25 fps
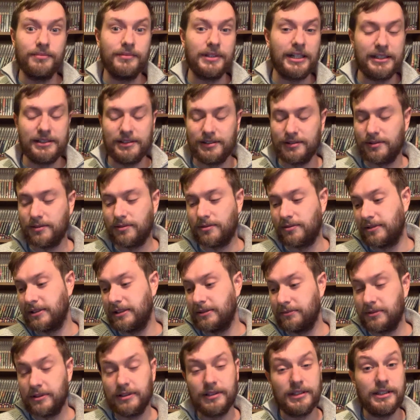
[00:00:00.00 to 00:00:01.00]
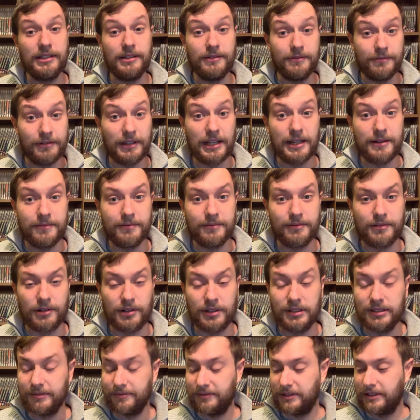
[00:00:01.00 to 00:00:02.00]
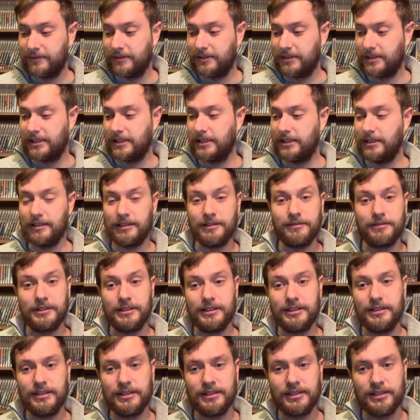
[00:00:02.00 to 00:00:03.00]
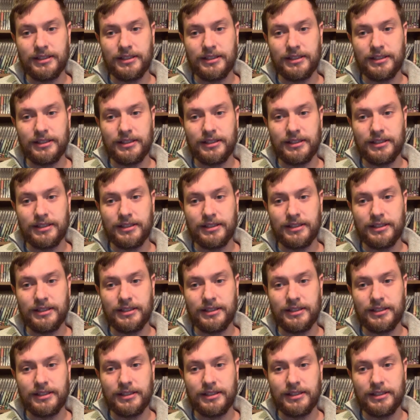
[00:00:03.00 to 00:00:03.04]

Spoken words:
that story with the flamethrower. If you haven't seen it, here it is.